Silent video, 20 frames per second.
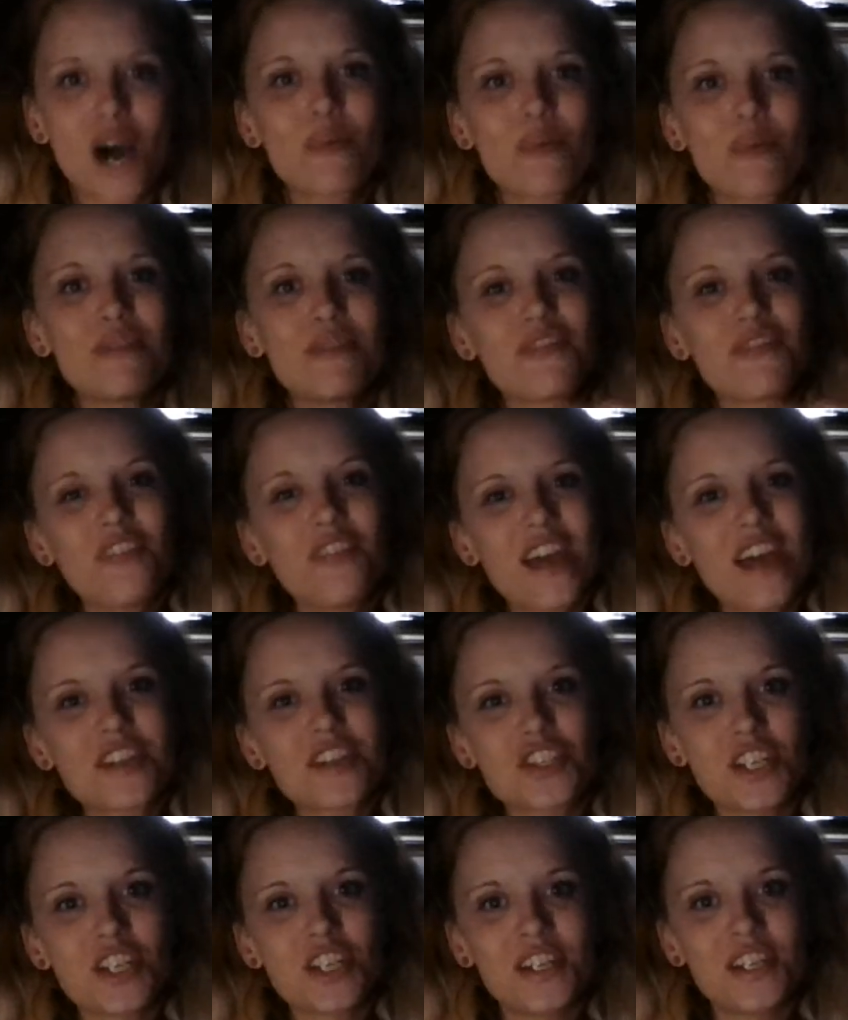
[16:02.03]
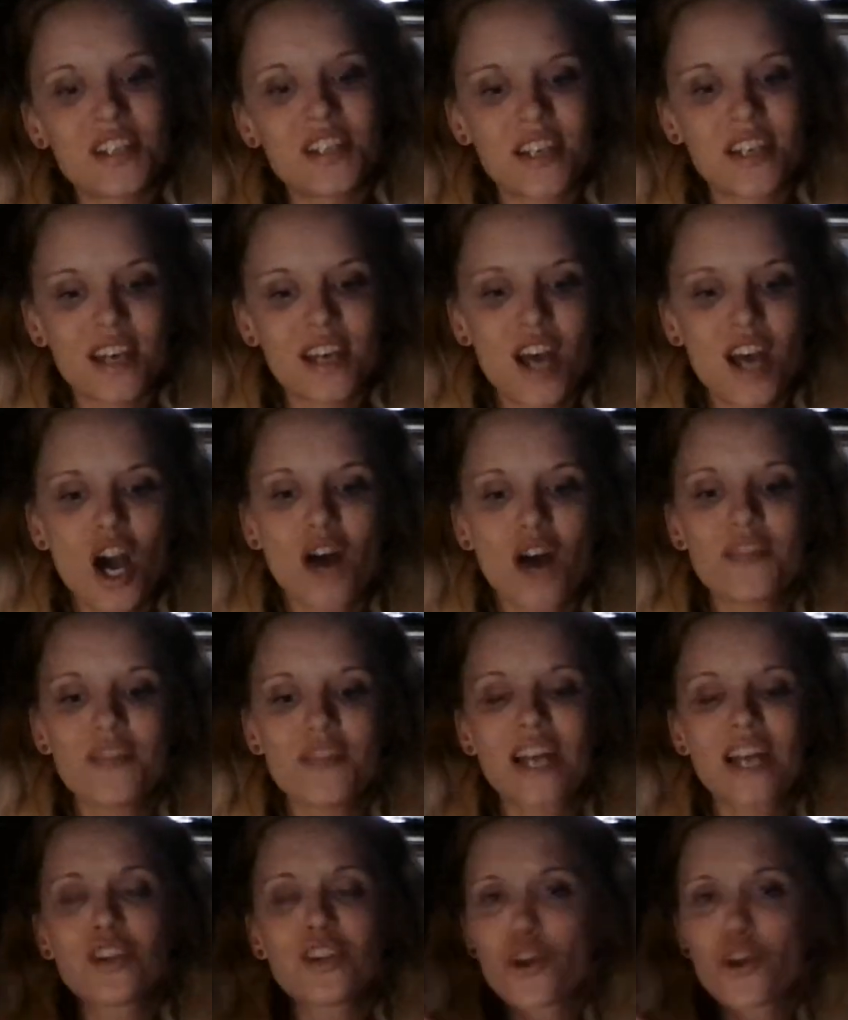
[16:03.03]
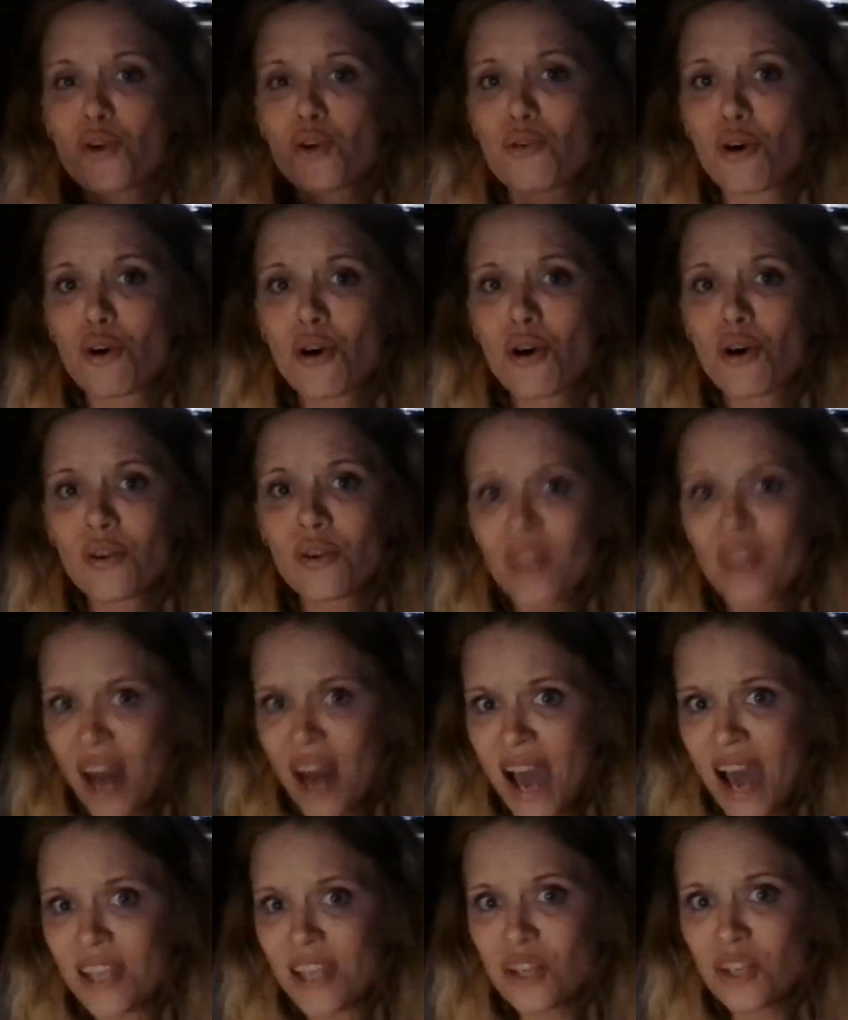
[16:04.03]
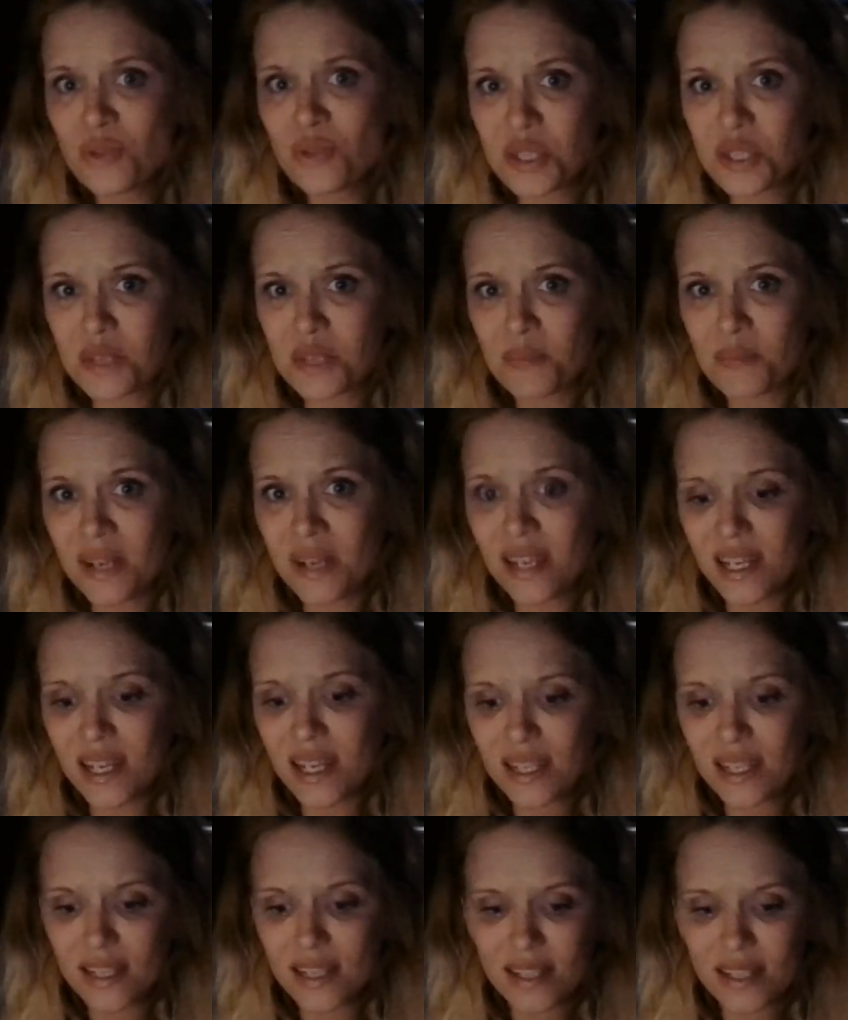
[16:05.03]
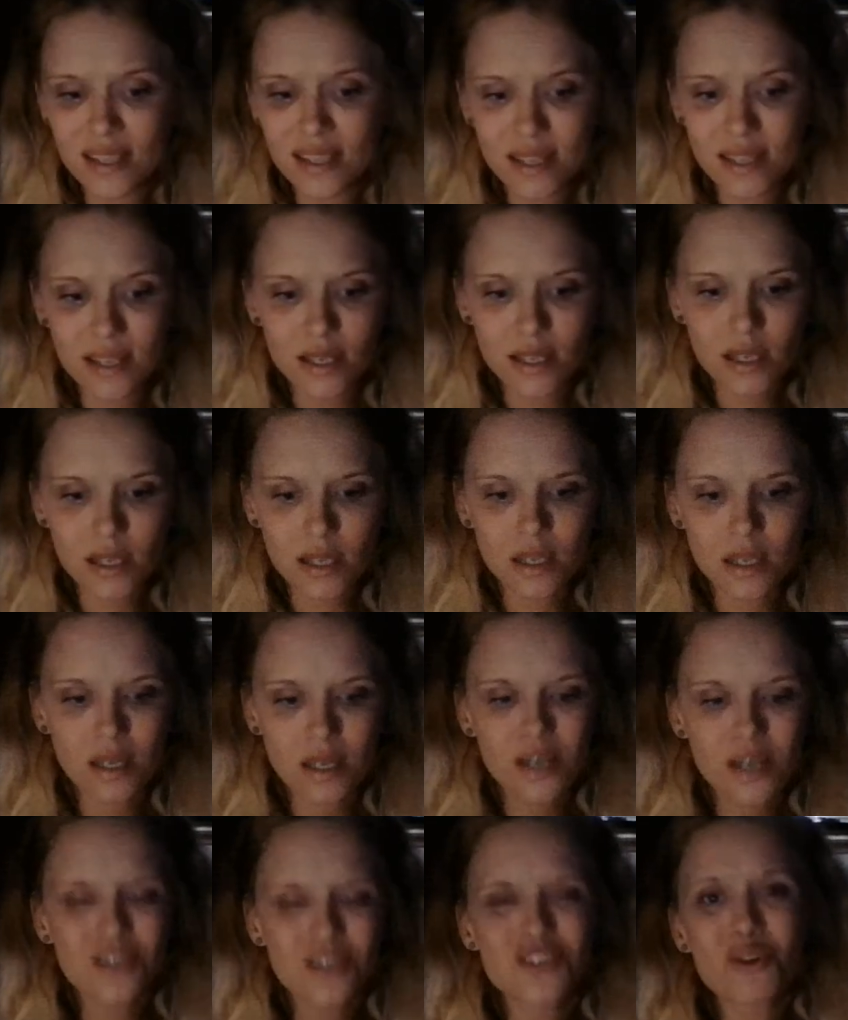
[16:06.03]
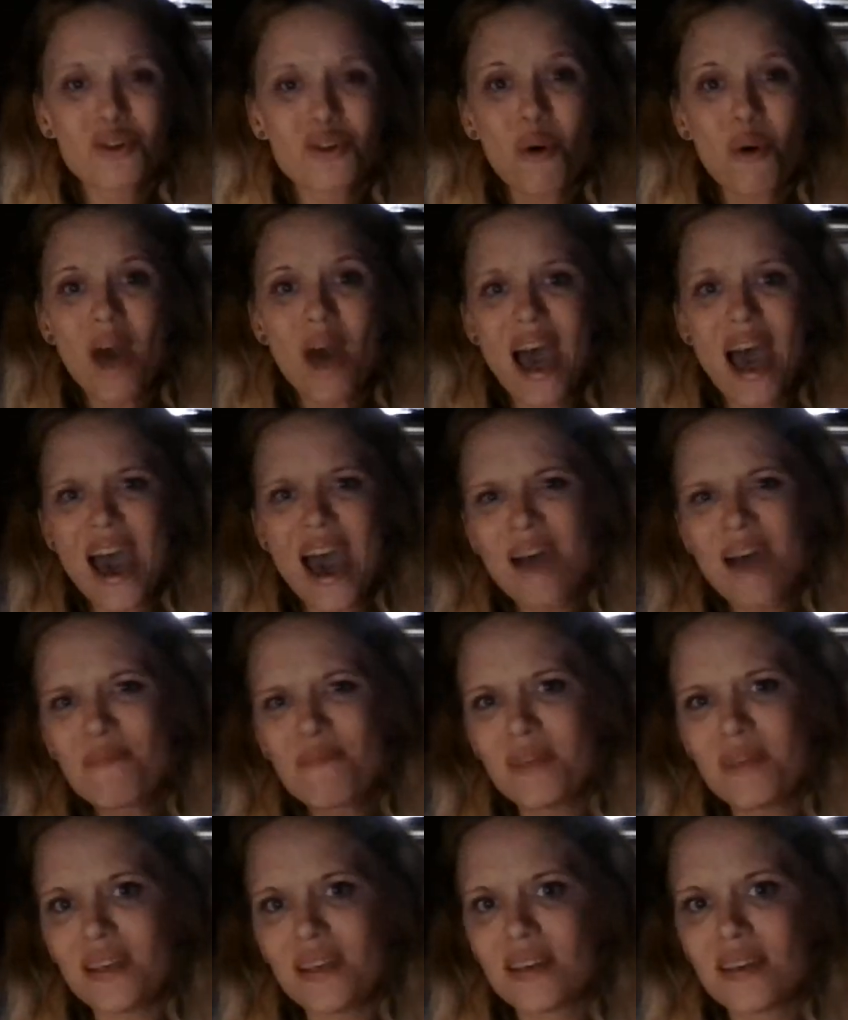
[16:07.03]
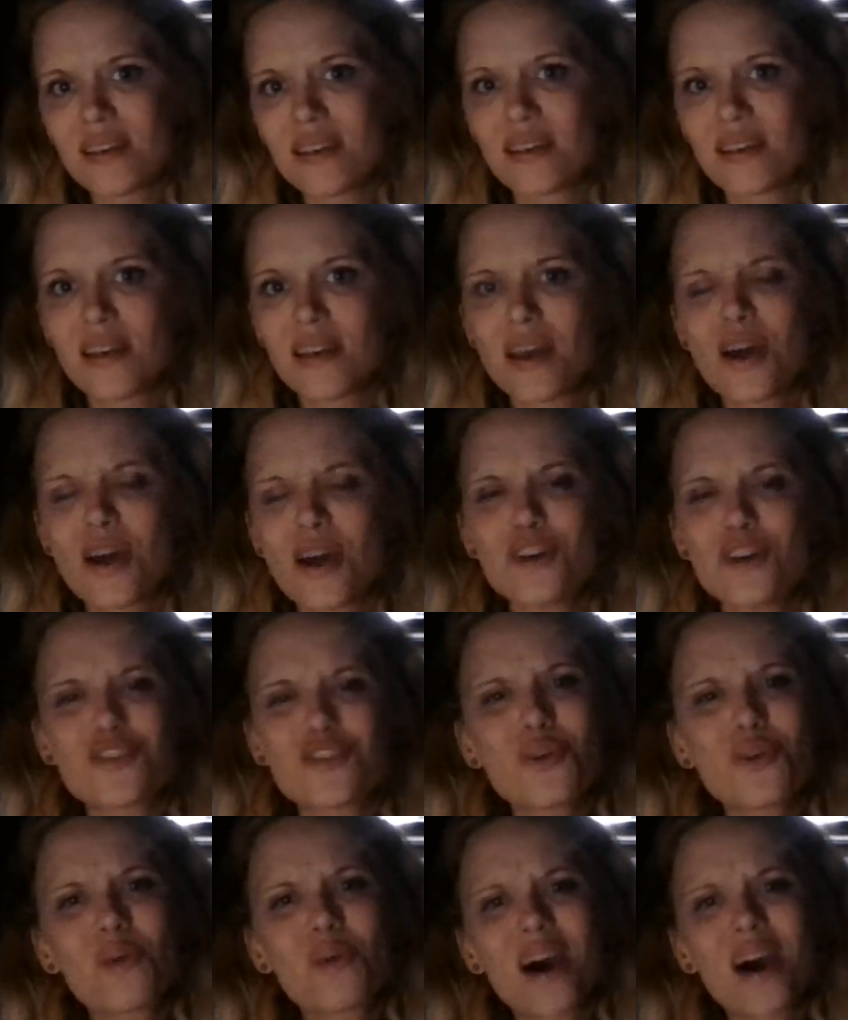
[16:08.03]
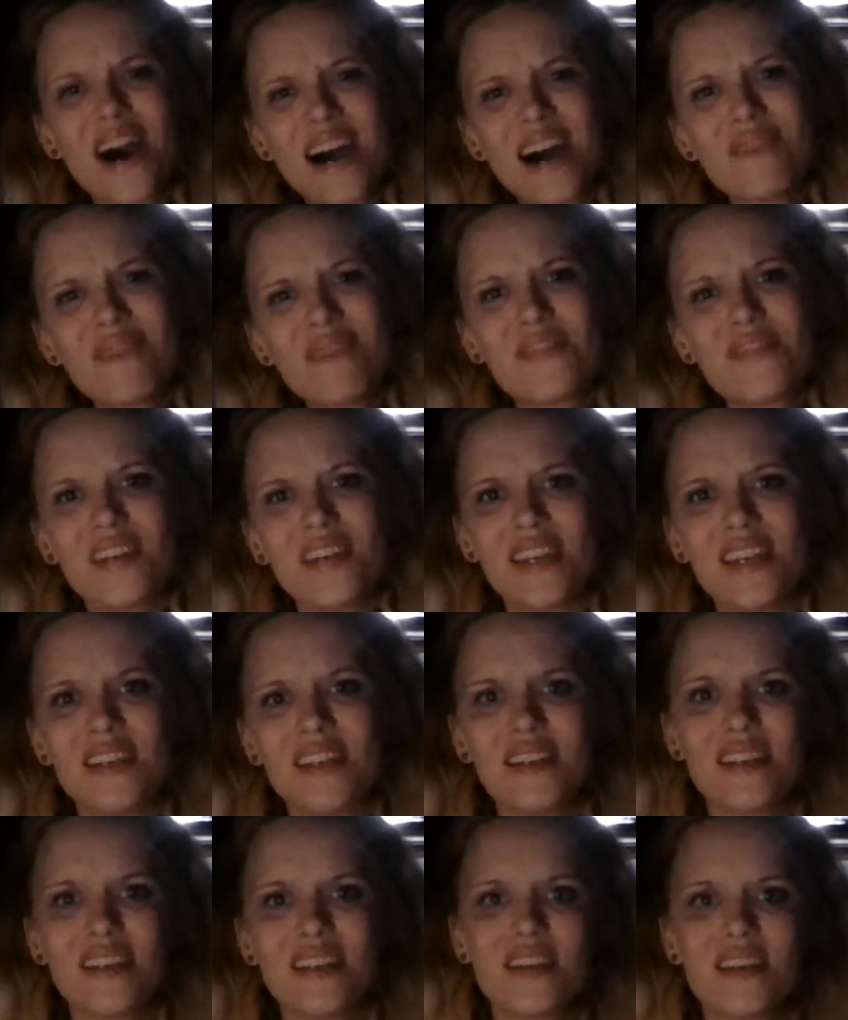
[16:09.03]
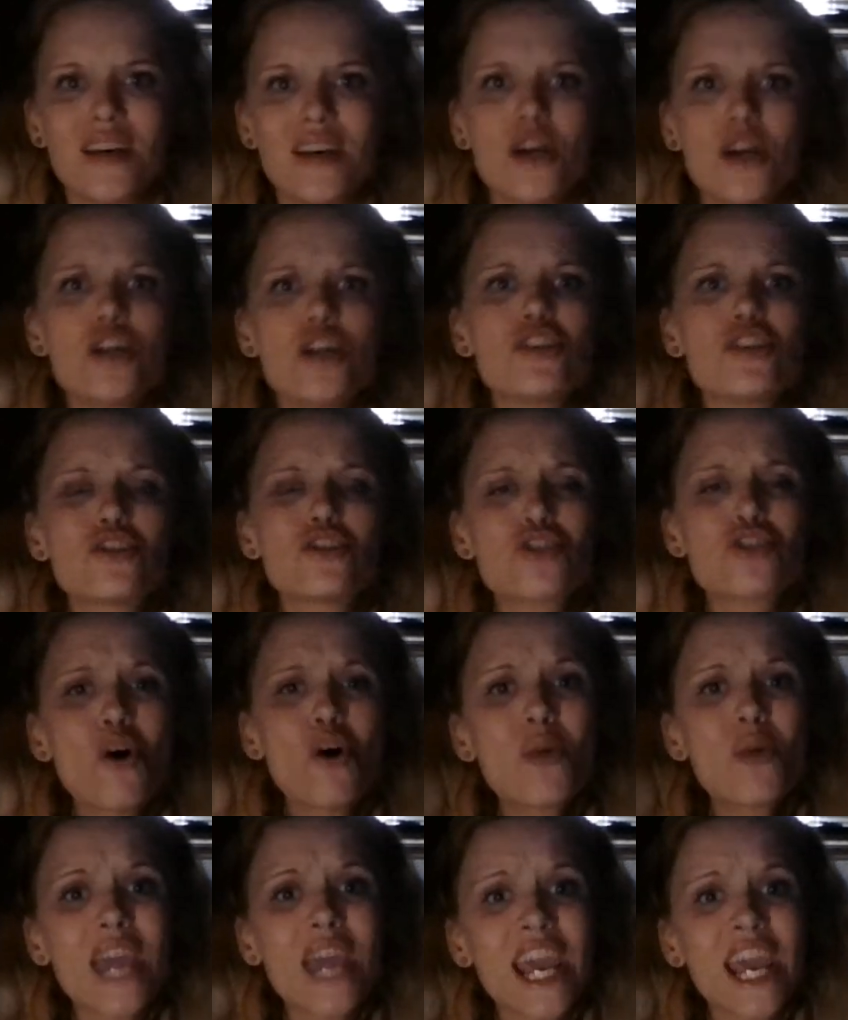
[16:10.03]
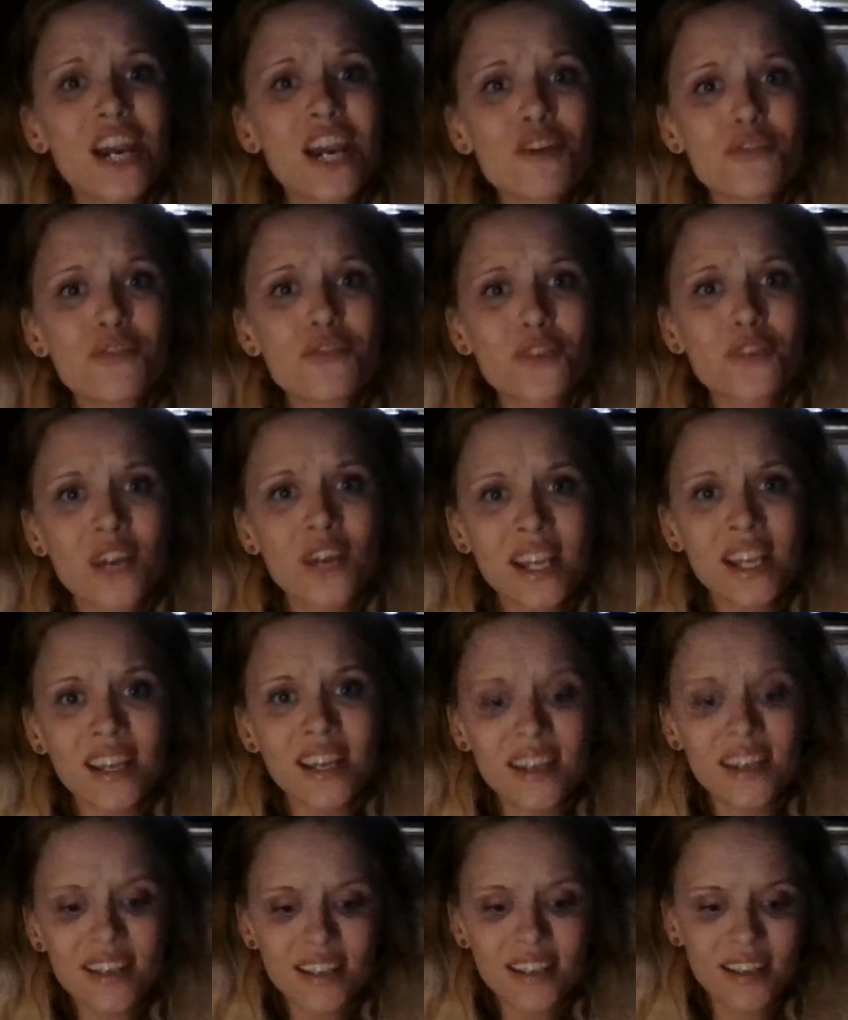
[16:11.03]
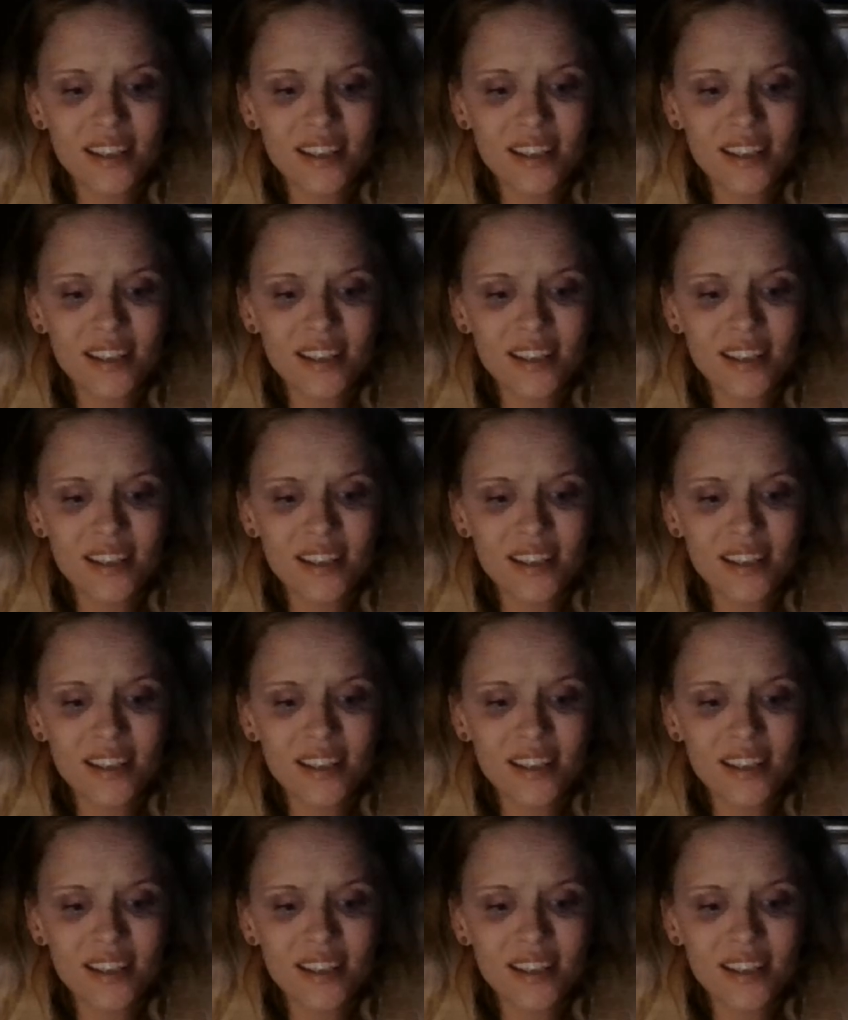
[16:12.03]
a reflection of that little girl that I used to be. So happy, so confident, so carefree.